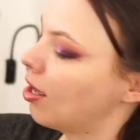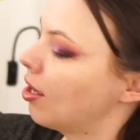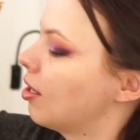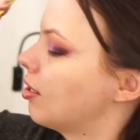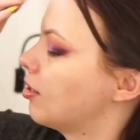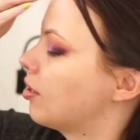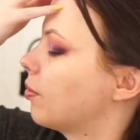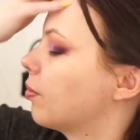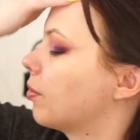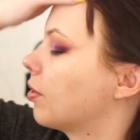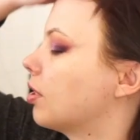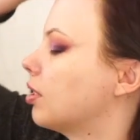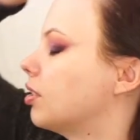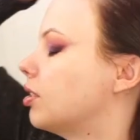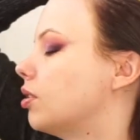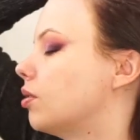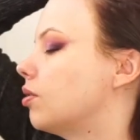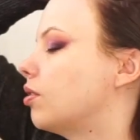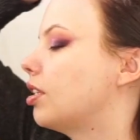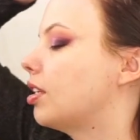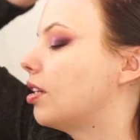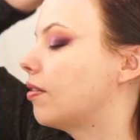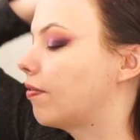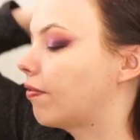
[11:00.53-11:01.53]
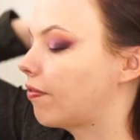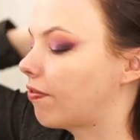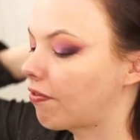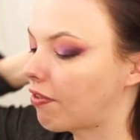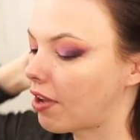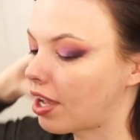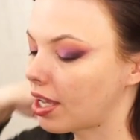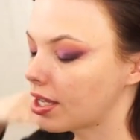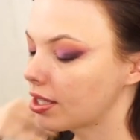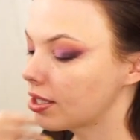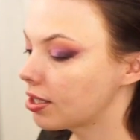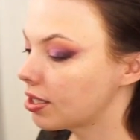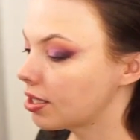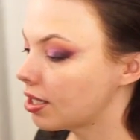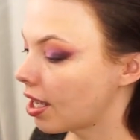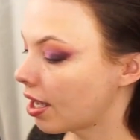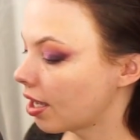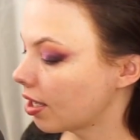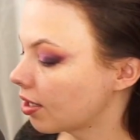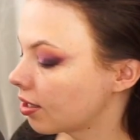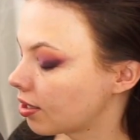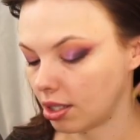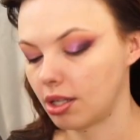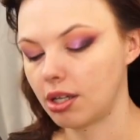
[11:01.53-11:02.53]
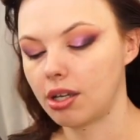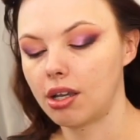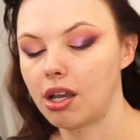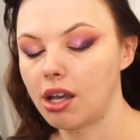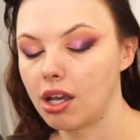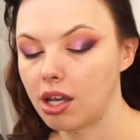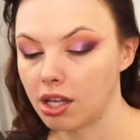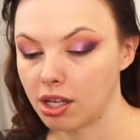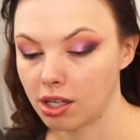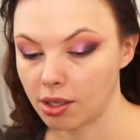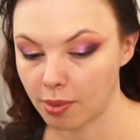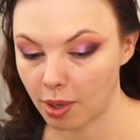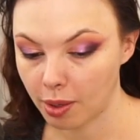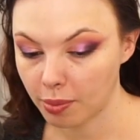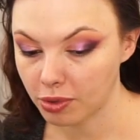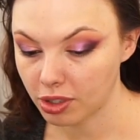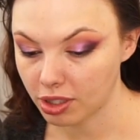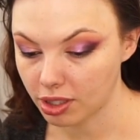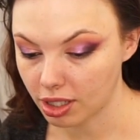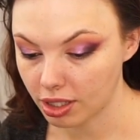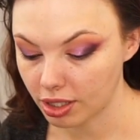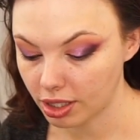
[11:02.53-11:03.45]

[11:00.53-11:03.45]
so we're gonna do the face next. I'm just gonna